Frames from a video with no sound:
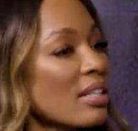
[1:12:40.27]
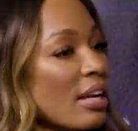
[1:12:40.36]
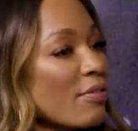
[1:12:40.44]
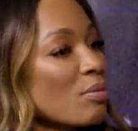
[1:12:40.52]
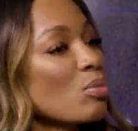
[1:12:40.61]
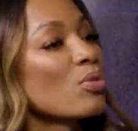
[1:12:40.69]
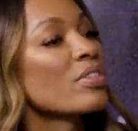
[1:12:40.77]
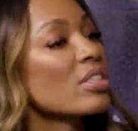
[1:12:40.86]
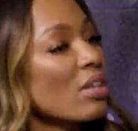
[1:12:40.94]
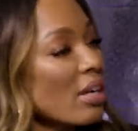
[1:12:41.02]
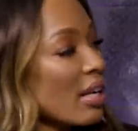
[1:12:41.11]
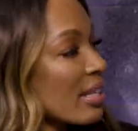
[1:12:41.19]
every movie
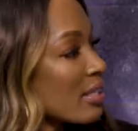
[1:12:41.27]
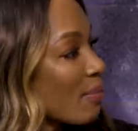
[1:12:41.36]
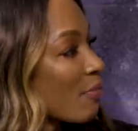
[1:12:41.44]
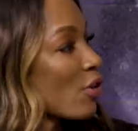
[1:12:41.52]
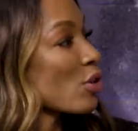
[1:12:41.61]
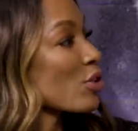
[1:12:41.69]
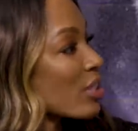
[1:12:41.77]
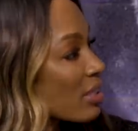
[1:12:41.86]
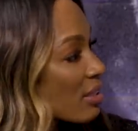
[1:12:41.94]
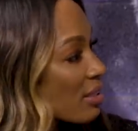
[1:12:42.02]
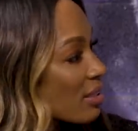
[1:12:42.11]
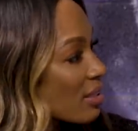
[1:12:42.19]
star got some
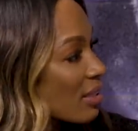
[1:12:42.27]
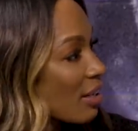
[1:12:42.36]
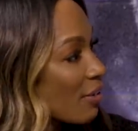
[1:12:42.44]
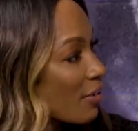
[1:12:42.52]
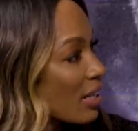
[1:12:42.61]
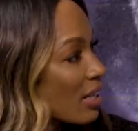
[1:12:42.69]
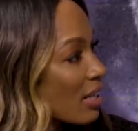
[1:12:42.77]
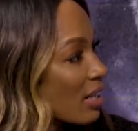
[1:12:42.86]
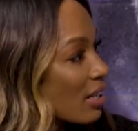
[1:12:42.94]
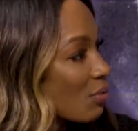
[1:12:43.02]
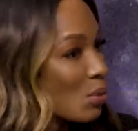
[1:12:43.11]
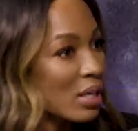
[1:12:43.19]
version of uh,
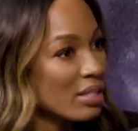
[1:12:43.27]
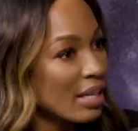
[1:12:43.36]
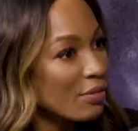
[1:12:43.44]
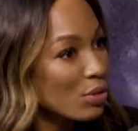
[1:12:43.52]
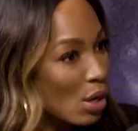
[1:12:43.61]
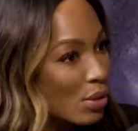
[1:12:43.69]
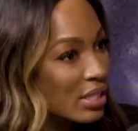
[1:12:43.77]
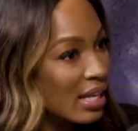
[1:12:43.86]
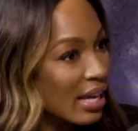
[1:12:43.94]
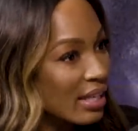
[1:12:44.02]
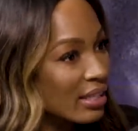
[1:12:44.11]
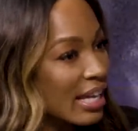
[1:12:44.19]
of ones. Have you noticed mm
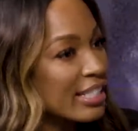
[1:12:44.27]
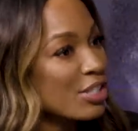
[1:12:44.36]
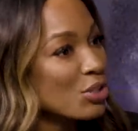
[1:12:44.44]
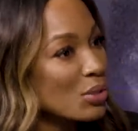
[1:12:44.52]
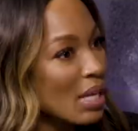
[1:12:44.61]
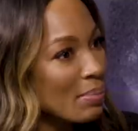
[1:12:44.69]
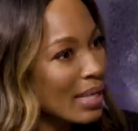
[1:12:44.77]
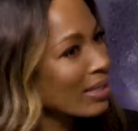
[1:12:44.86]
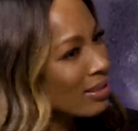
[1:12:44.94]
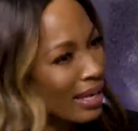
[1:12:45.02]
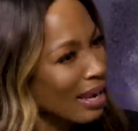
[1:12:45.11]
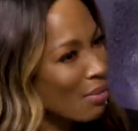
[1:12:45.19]
that? Yeah. Like, did you? say? I'm like,
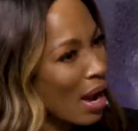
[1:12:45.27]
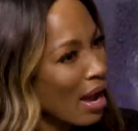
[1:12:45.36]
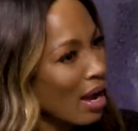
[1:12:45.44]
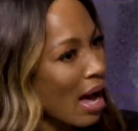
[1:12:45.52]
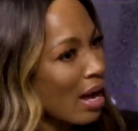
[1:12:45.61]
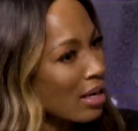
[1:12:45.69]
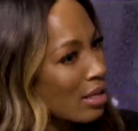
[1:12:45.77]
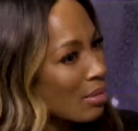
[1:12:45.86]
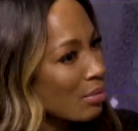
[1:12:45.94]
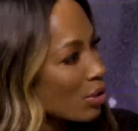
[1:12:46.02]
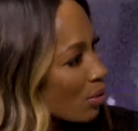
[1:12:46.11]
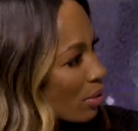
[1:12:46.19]
dang, what? How
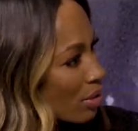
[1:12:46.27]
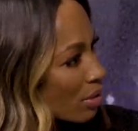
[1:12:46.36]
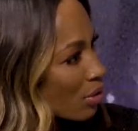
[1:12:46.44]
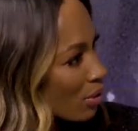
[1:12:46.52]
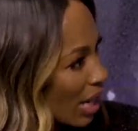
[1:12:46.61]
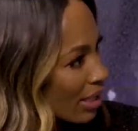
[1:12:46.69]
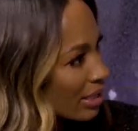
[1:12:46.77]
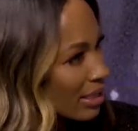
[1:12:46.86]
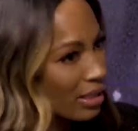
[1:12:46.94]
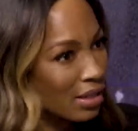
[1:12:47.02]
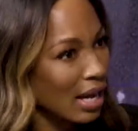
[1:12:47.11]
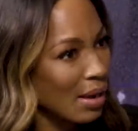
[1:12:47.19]
come you mm you got a mm-hmm.
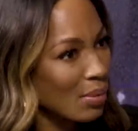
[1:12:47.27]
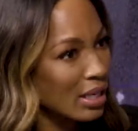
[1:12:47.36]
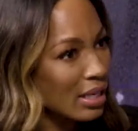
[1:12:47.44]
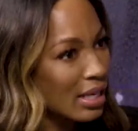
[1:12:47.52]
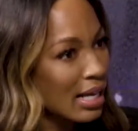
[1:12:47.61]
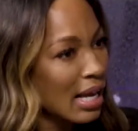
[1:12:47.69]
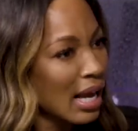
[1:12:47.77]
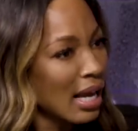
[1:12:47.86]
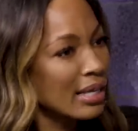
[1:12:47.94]
deal? The shoe surgeon.